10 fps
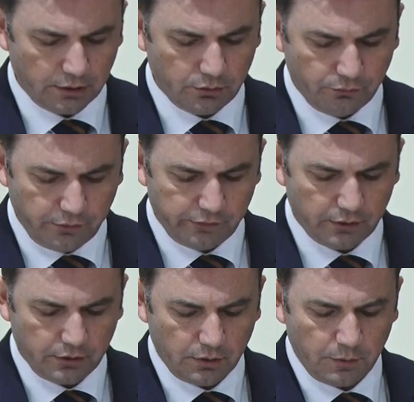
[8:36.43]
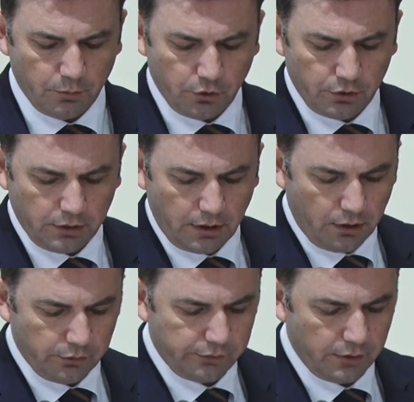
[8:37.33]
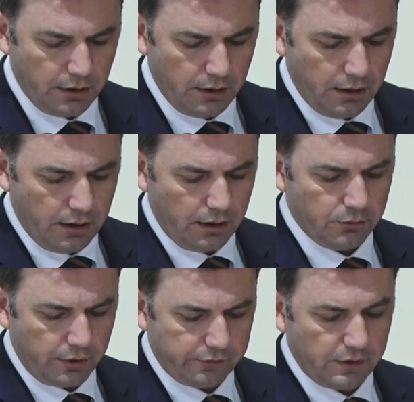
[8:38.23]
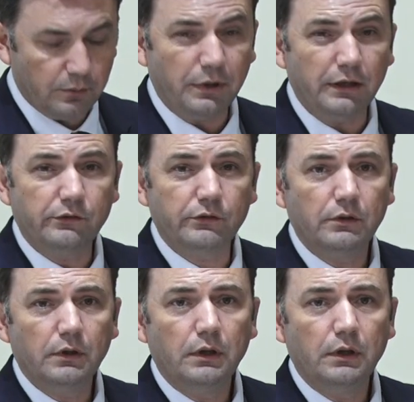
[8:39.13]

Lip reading: to visit her memorial house and resting place